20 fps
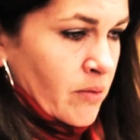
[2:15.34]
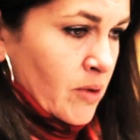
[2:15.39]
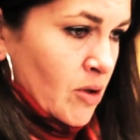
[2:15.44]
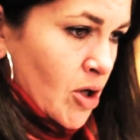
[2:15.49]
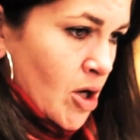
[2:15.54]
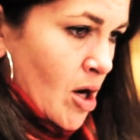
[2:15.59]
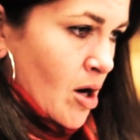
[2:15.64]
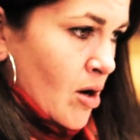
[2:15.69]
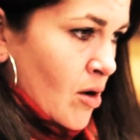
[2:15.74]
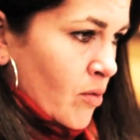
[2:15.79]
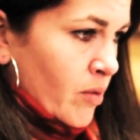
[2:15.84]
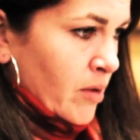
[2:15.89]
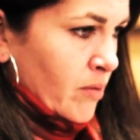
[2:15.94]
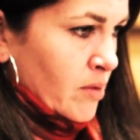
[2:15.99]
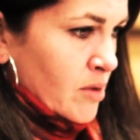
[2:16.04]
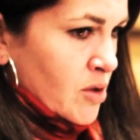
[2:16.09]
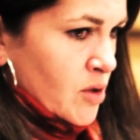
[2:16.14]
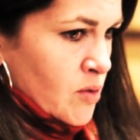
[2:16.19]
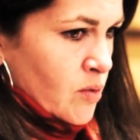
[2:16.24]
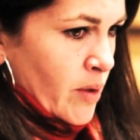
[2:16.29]
would go, we would
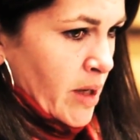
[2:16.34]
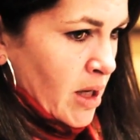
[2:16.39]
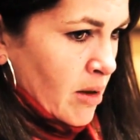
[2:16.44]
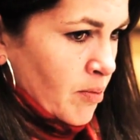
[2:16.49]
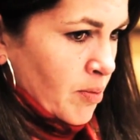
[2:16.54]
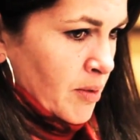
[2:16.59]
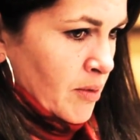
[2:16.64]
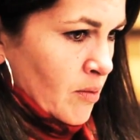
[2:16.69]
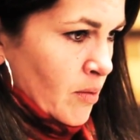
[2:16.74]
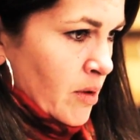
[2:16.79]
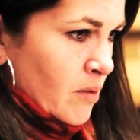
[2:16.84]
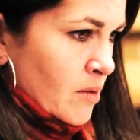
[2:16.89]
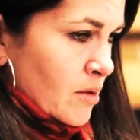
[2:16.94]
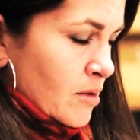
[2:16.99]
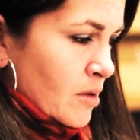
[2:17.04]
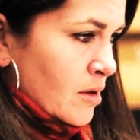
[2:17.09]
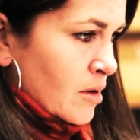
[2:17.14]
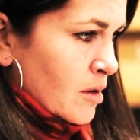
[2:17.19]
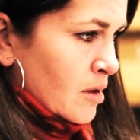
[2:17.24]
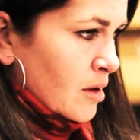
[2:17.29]
sweep, and we would
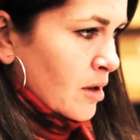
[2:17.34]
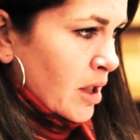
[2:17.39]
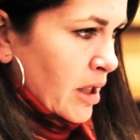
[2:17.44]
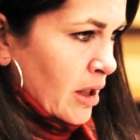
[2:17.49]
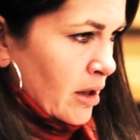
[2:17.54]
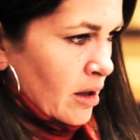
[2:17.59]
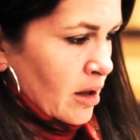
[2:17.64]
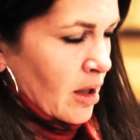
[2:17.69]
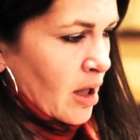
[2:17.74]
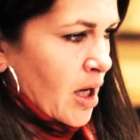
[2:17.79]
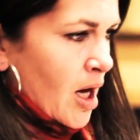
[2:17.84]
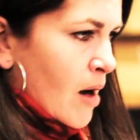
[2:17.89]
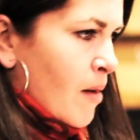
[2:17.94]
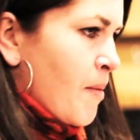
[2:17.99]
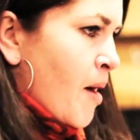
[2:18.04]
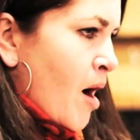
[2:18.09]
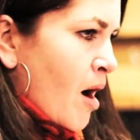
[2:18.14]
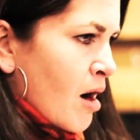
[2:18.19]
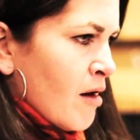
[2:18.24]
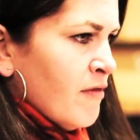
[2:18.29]
get gum
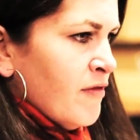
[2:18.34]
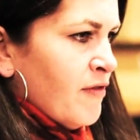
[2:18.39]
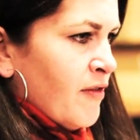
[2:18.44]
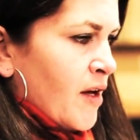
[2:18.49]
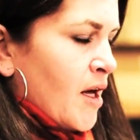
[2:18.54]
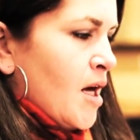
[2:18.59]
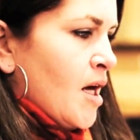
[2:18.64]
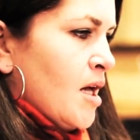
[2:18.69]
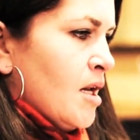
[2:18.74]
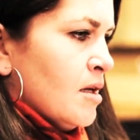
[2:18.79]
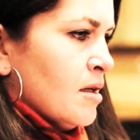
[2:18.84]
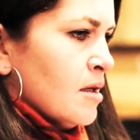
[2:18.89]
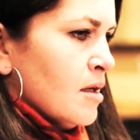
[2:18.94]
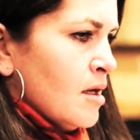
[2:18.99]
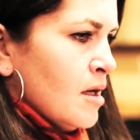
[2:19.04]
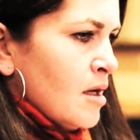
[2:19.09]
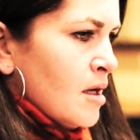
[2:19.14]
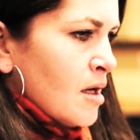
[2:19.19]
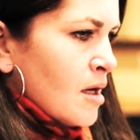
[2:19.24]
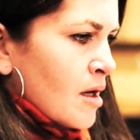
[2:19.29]
off, and
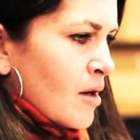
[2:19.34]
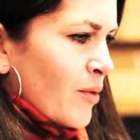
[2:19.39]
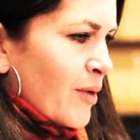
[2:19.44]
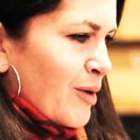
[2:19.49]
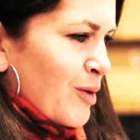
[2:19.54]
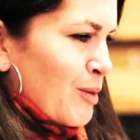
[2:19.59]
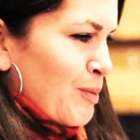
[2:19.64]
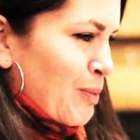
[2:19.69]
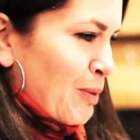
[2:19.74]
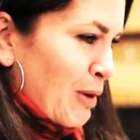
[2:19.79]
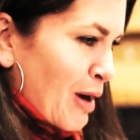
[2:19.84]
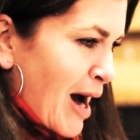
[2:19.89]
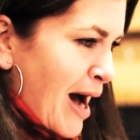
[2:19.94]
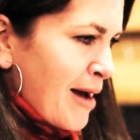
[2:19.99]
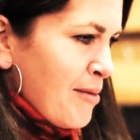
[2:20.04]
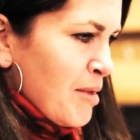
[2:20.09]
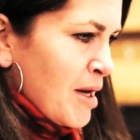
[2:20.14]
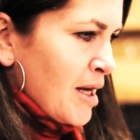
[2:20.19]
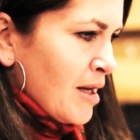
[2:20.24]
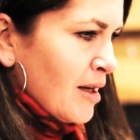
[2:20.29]
we would
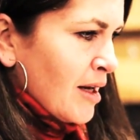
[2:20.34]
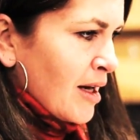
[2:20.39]
prime it,